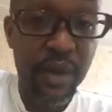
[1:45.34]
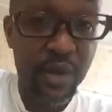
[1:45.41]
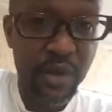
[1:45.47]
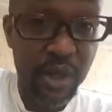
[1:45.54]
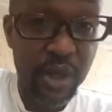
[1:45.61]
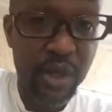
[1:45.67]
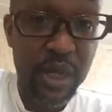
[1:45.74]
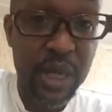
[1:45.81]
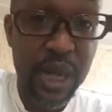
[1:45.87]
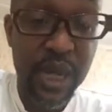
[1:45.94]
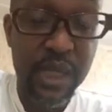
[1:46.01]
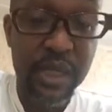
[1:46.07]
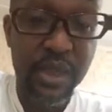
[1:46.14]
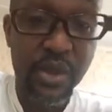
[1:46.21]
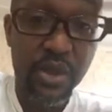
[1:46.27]
out what our
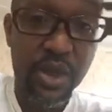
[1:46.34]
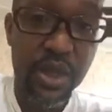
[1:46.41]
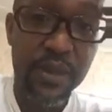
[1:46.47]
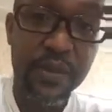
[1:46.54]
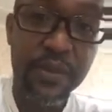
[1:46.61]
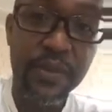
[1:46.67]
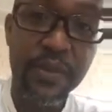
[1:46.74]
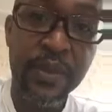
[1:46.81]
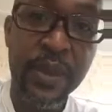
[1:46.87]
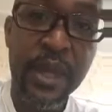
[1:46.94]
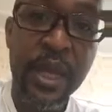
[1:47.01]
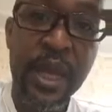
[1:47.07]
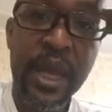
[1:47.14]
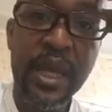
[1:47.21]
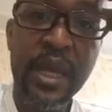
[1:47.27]
client is doing,
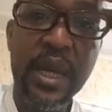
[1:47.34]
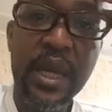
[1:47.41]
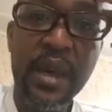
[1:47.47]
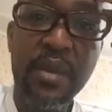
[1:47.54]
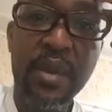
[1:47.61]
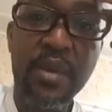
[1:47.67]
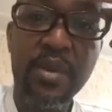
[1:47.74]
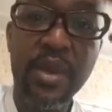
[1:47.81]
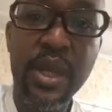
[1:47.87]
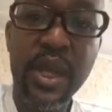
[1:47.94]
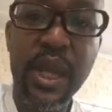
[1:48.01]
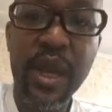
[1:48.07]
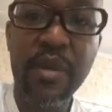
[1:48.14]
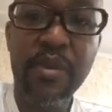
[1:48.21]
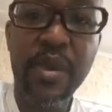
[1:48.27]
and then come up with a
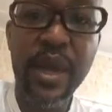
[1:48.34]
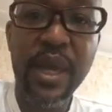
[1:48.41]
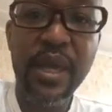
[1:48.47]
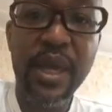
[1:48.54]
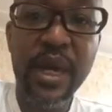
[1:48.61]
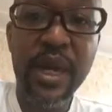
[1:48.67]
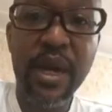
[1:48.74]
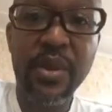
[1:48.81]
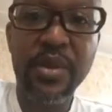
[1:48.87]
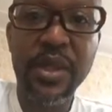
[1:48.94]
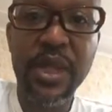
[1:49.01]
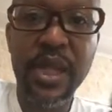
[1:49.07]
campaign that helps